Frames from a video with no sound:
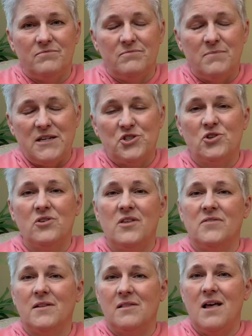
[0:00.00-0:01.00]
make sure
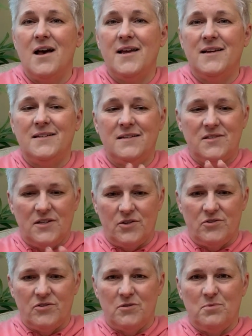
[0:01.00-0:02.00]
that the client is in
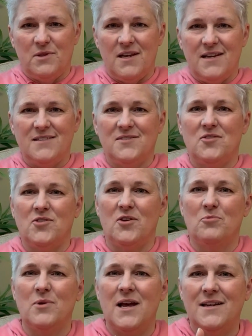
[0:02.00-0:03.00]
a good place, that they're
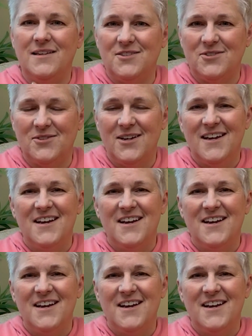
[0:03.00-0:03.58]
ready to